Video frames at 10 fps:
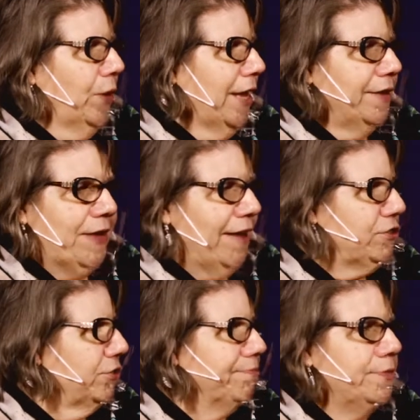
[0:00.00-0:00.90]

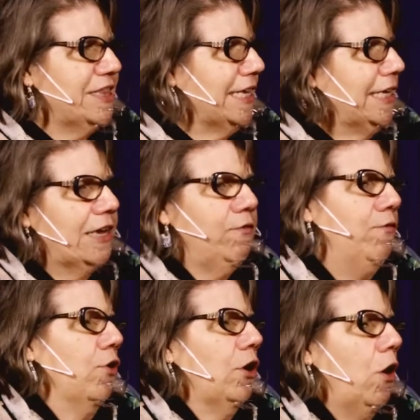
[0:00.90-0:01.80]
after thinking
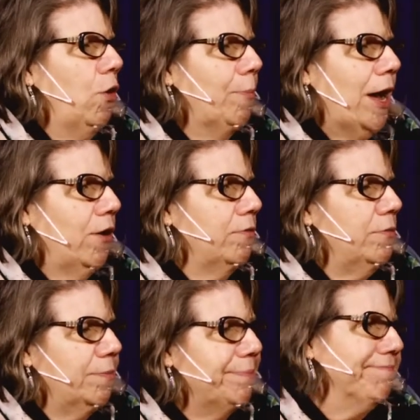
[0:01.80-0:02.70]
for
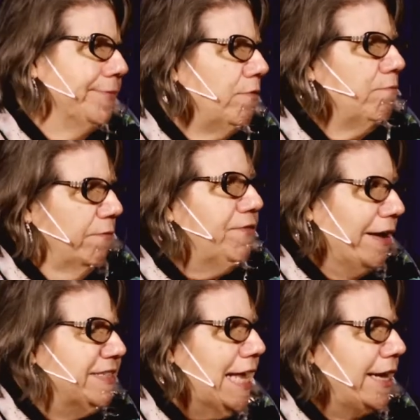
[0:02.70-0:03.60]
about
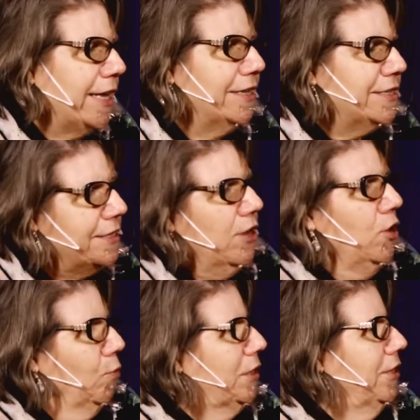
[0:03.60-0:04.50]
5 seconds,
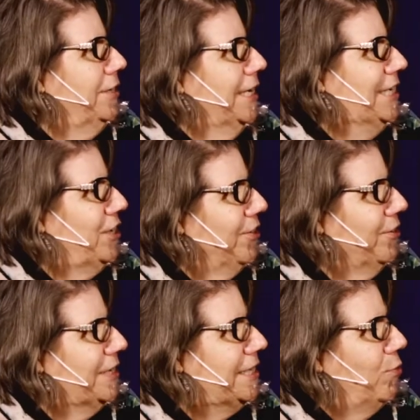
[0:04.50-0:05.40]
we looked at each
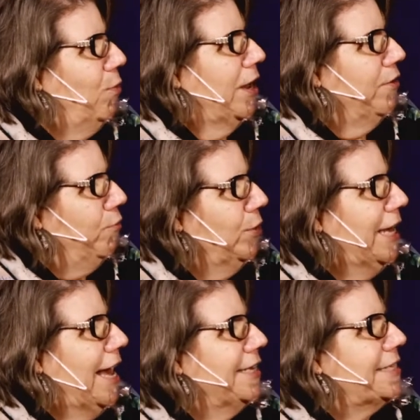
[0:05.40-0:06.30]
other and said, what if
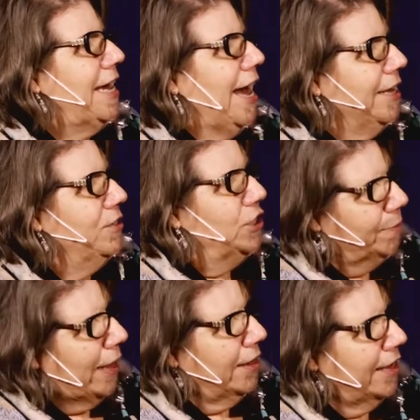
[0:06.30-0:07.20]
we ask Kyle G.
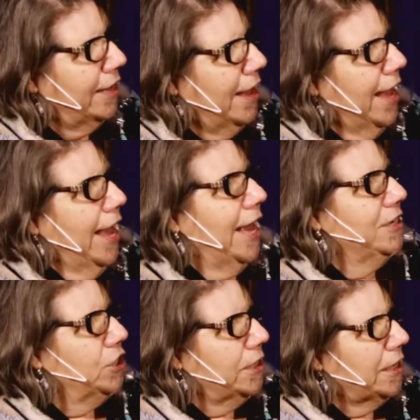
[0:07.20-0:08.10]
Bailey
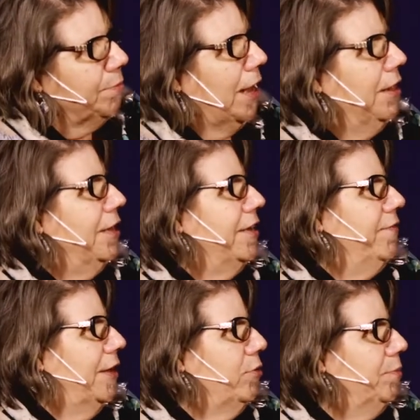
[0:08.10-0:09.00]
and Jillian Pollack
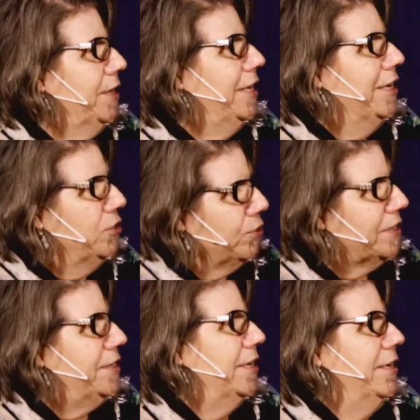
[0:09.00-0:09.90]
if they would be
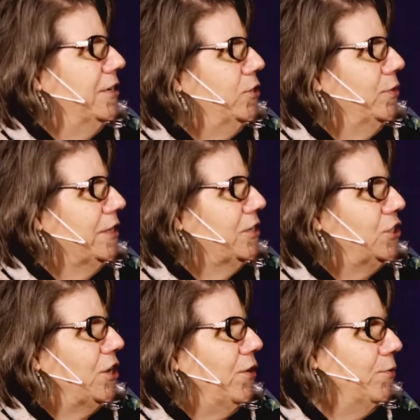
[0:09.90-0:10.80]
interested in doing the
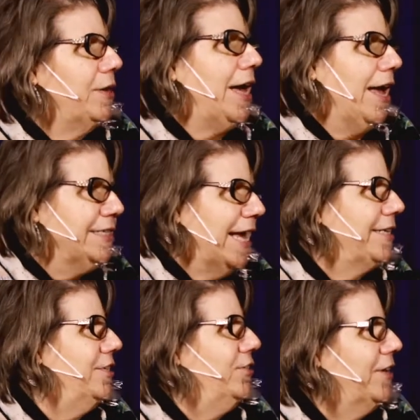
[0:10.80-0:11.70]
show,
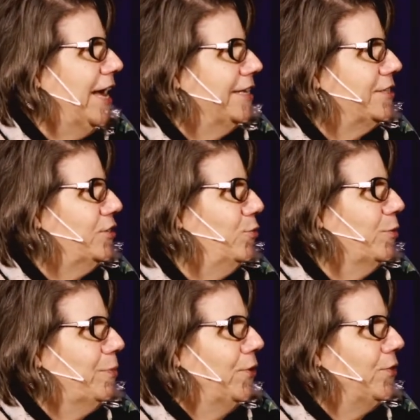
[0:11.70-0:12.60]
contacted you guys, and you
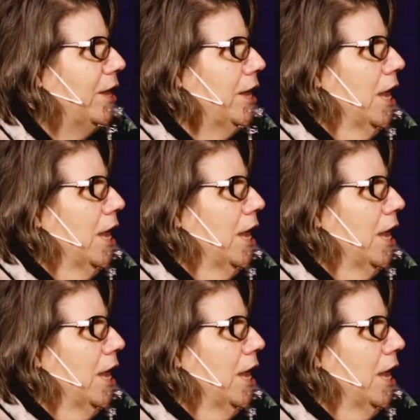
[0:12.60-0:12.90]
were both,